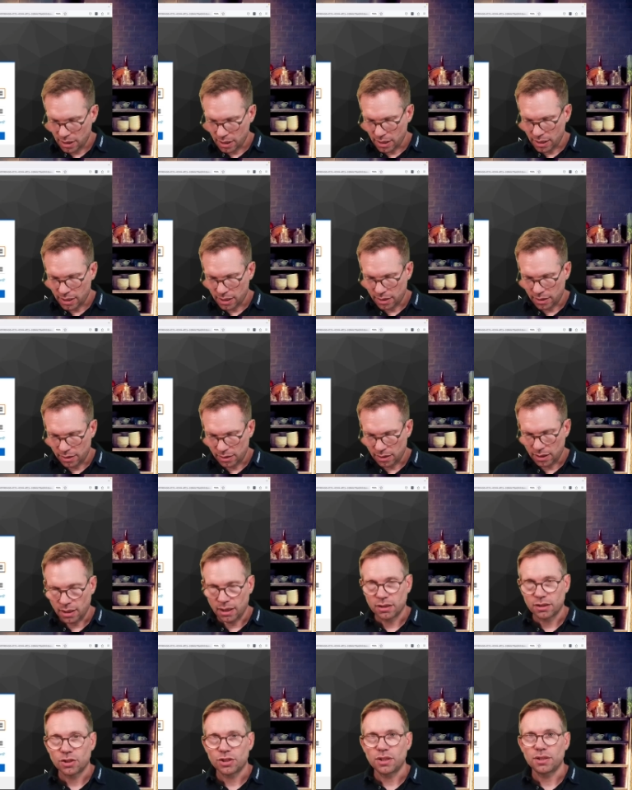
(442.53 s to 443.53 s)
and
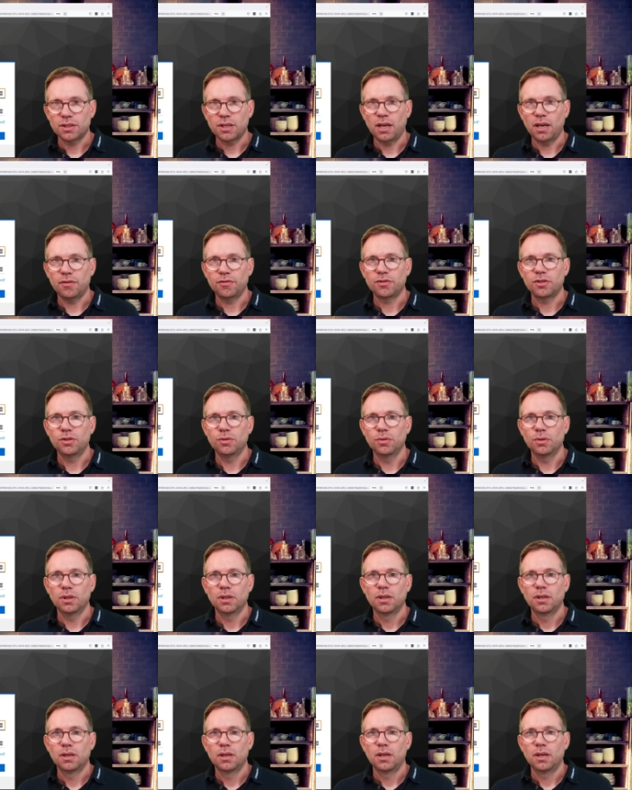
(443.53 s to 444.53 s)
I just have to
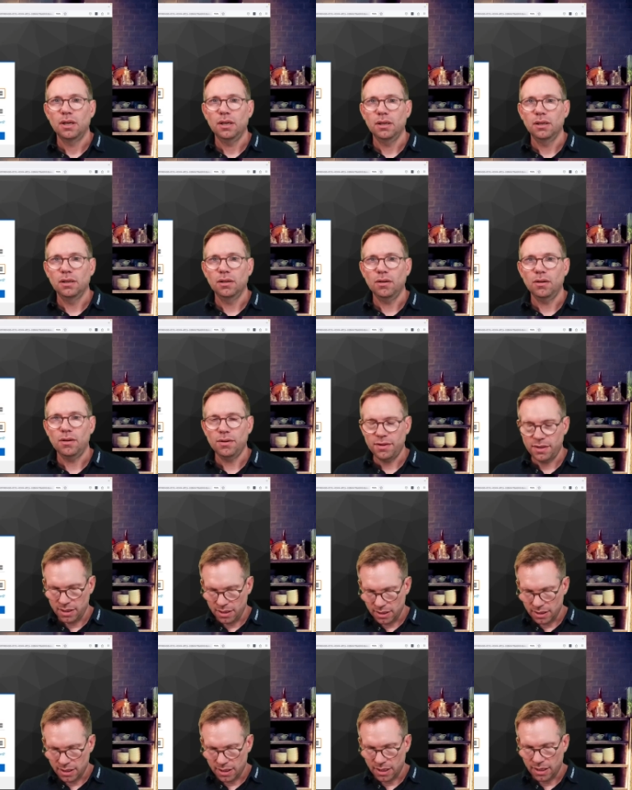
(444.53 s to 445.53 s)

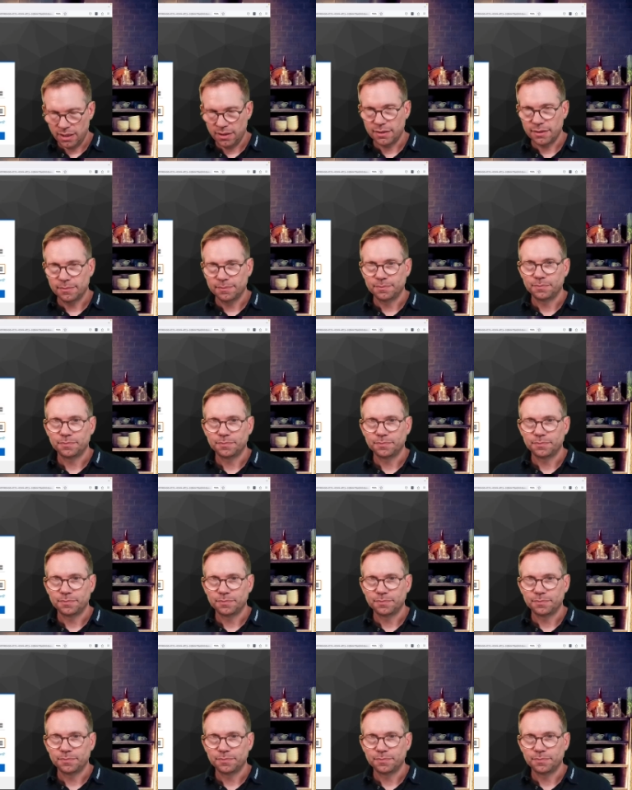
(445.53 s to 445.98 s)
authenticate.